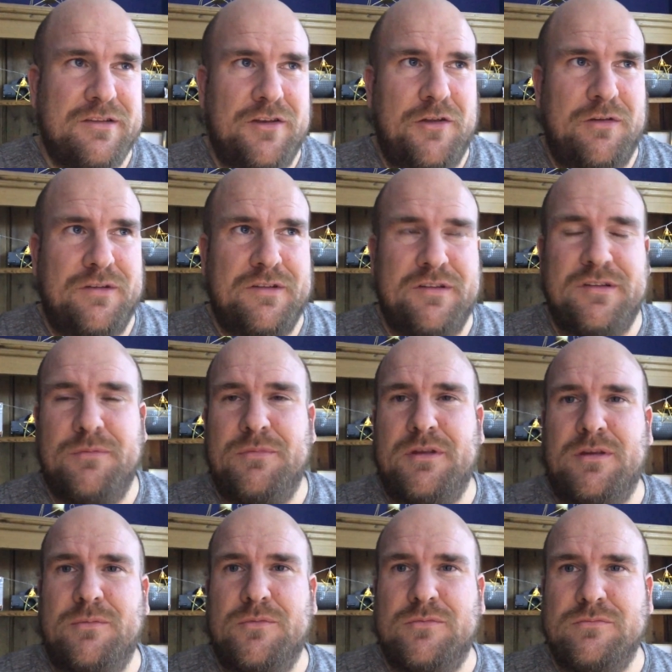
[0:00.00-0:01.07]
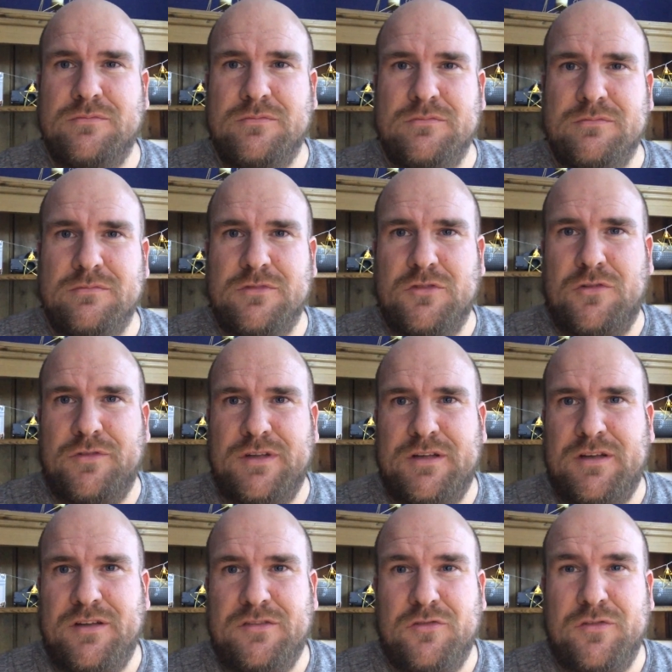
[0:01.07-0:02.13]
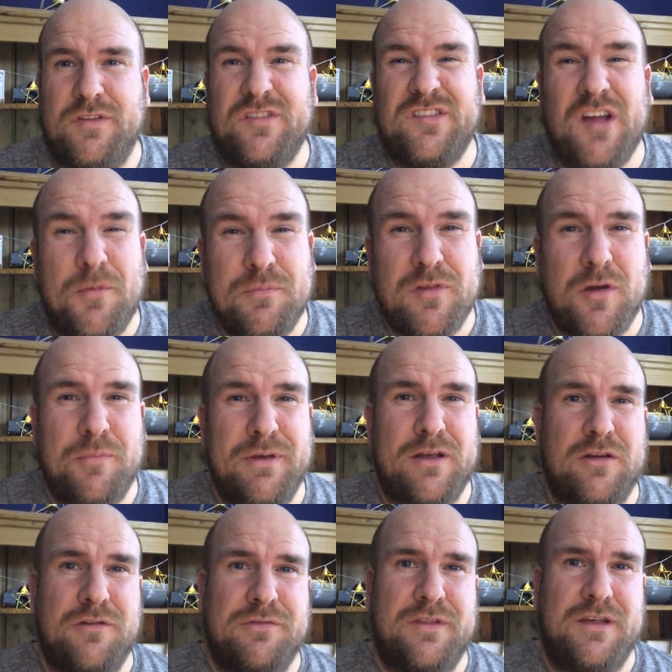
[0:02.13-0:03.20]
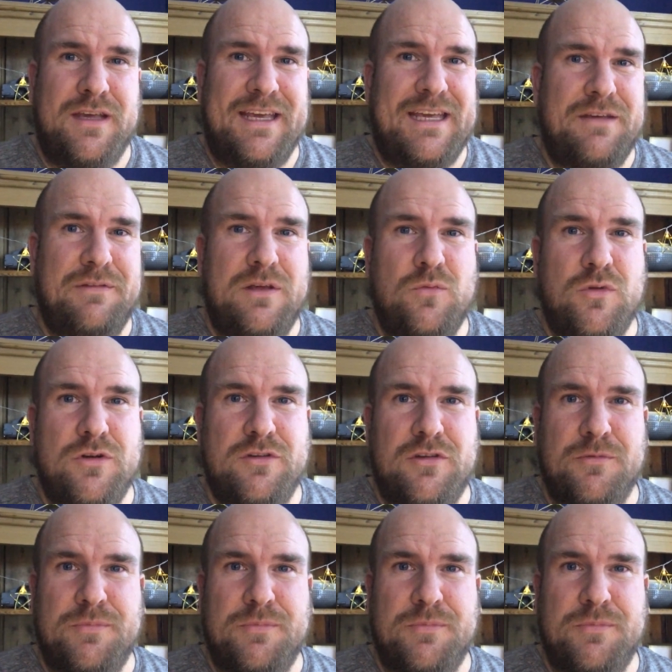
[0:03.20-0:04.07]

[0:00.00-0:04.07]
Is this something you sort of a subtopic of the EV world you'll